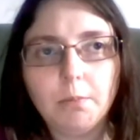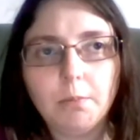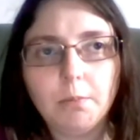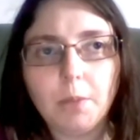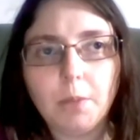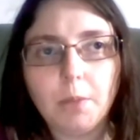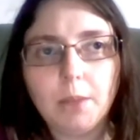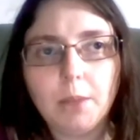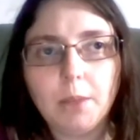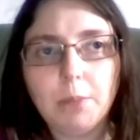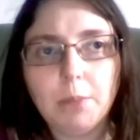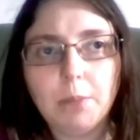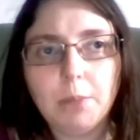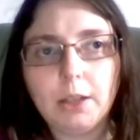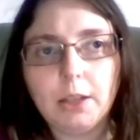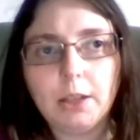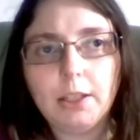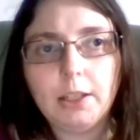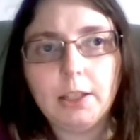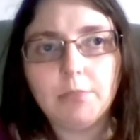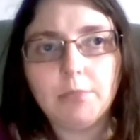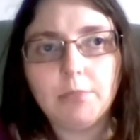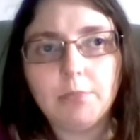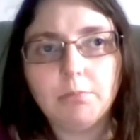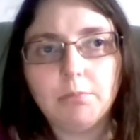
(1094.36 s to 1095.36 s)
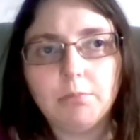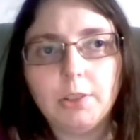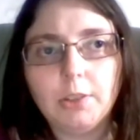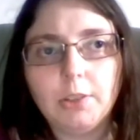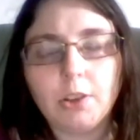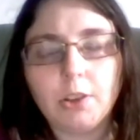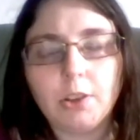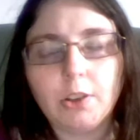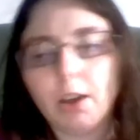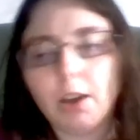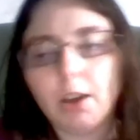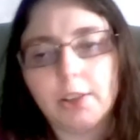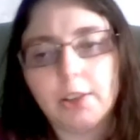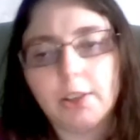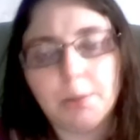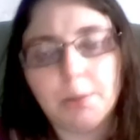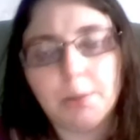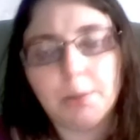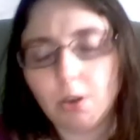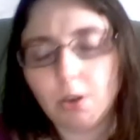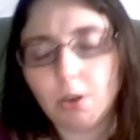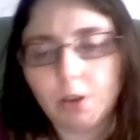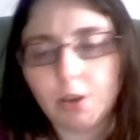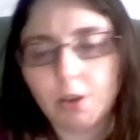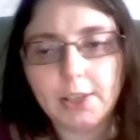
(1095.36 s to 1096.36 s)
But this guy just kept
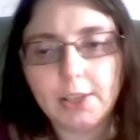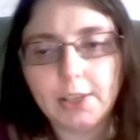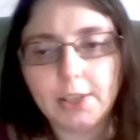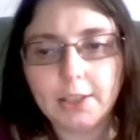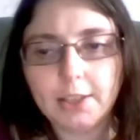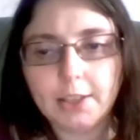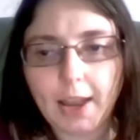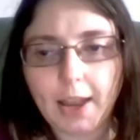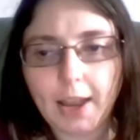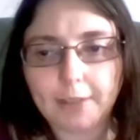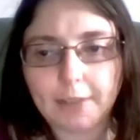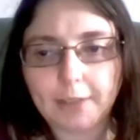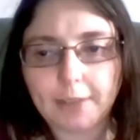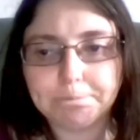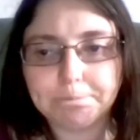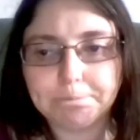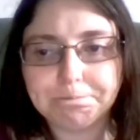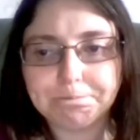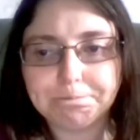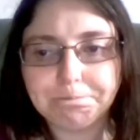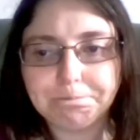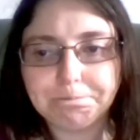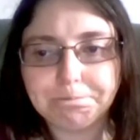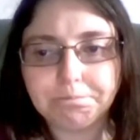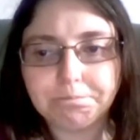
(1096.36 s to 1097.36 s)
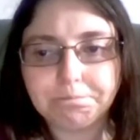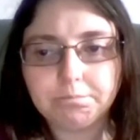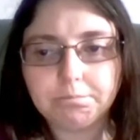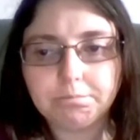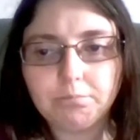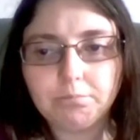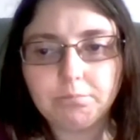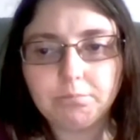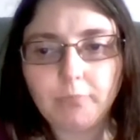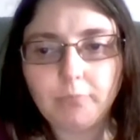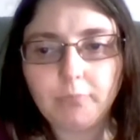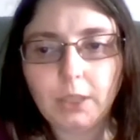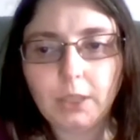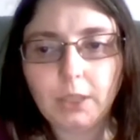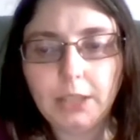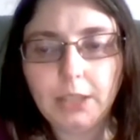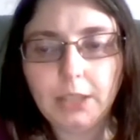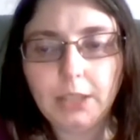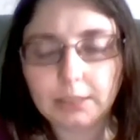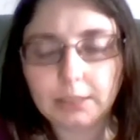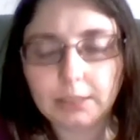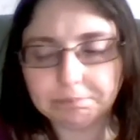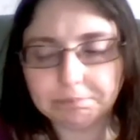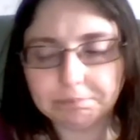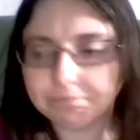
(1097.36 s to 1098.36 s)
going on the attack.
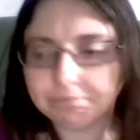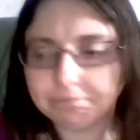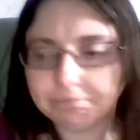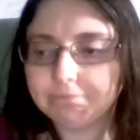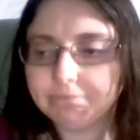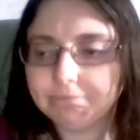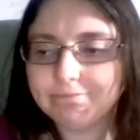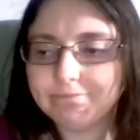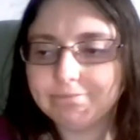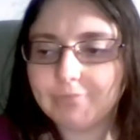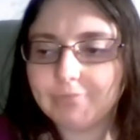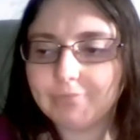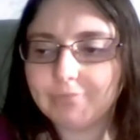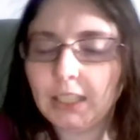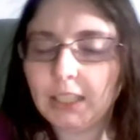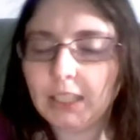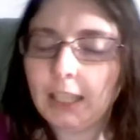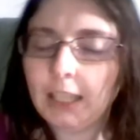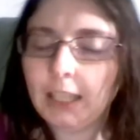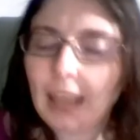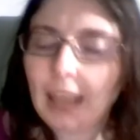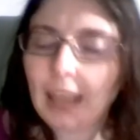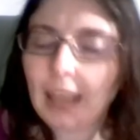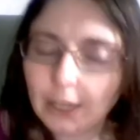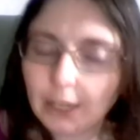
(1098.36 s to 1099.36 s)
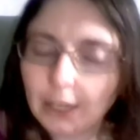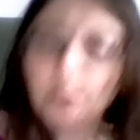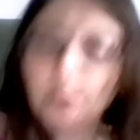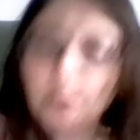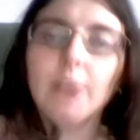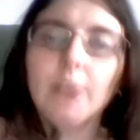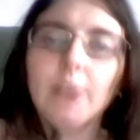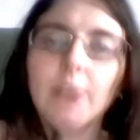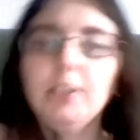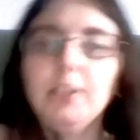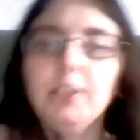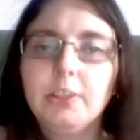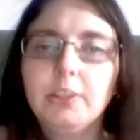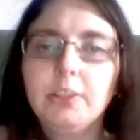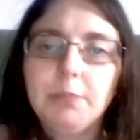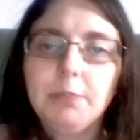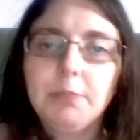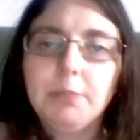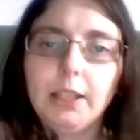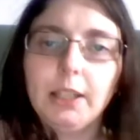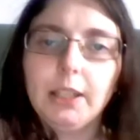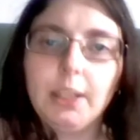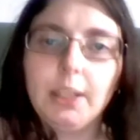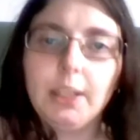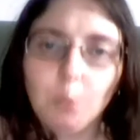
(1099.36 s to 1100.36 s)
Now, can you have a
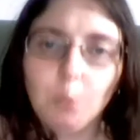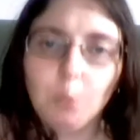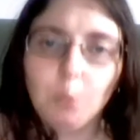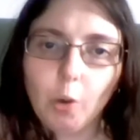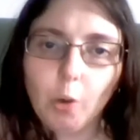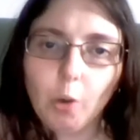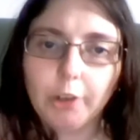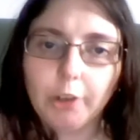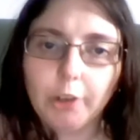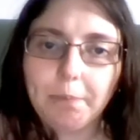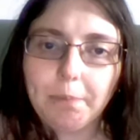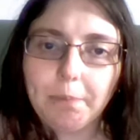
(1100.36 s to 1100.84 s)
disability and work?